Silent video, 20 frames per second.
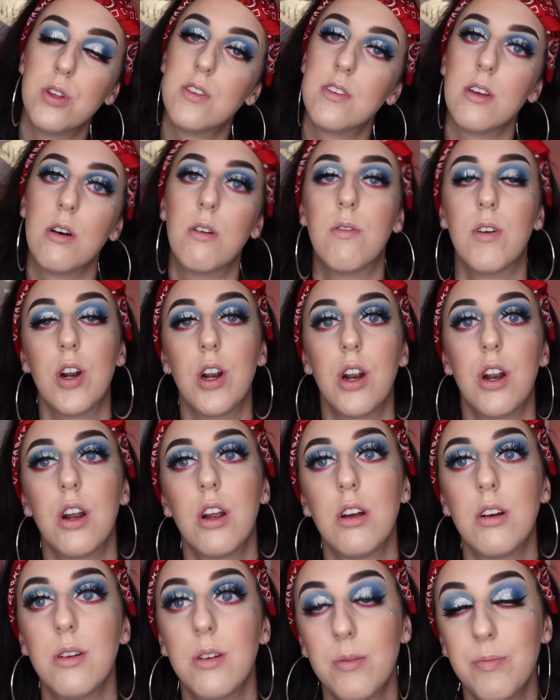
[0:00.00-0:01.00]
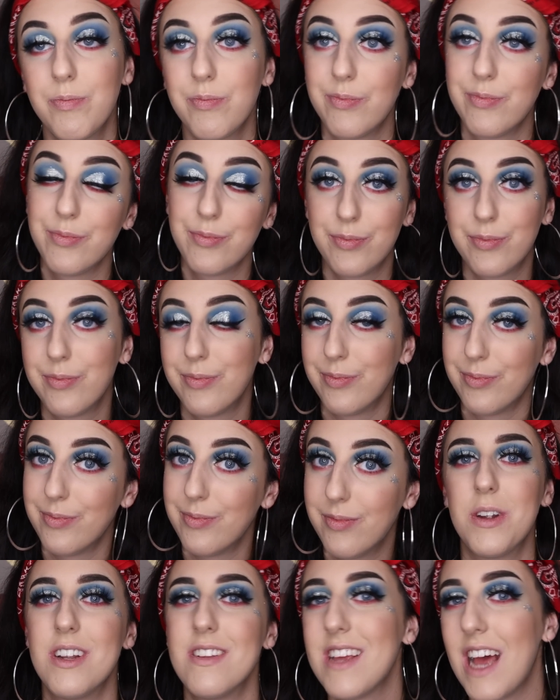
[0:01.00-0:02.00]
silver. I'm
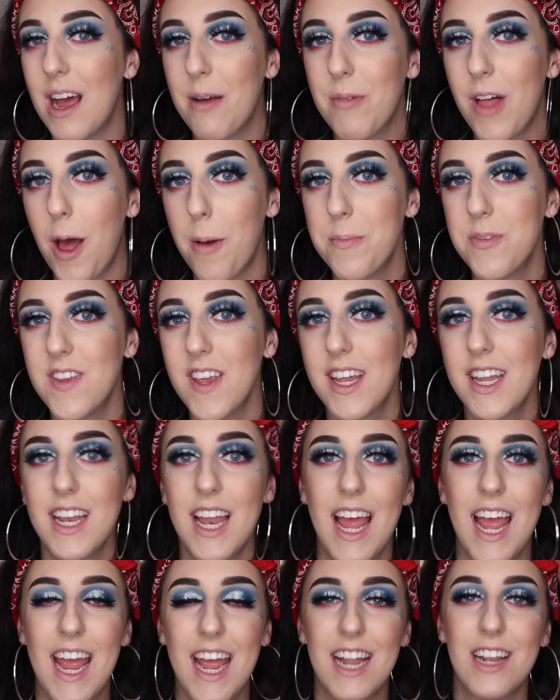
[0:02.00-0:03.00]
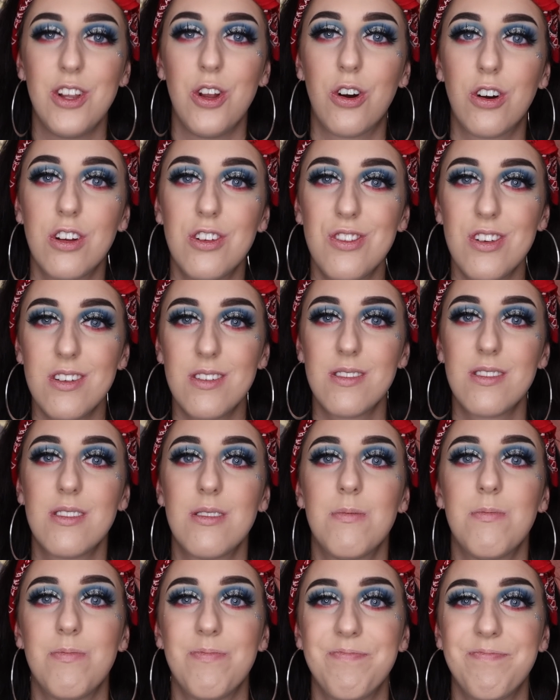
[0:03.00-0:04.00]
gonna time lapse it, and y'all can just
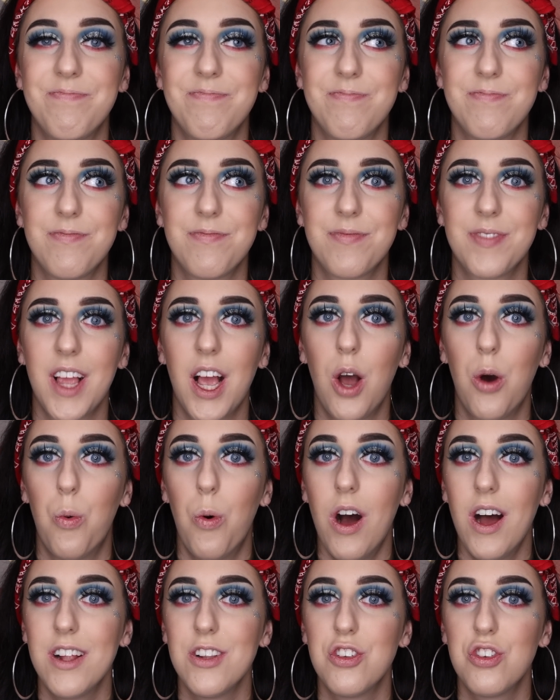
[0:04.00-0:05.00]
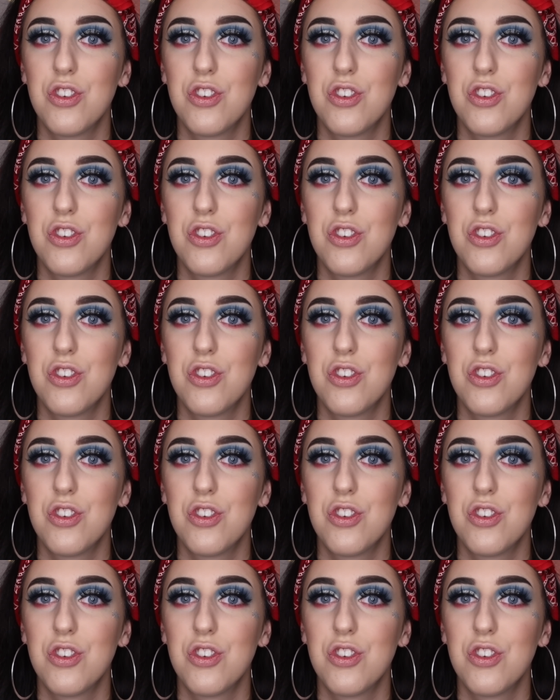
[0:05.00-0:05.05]
watch.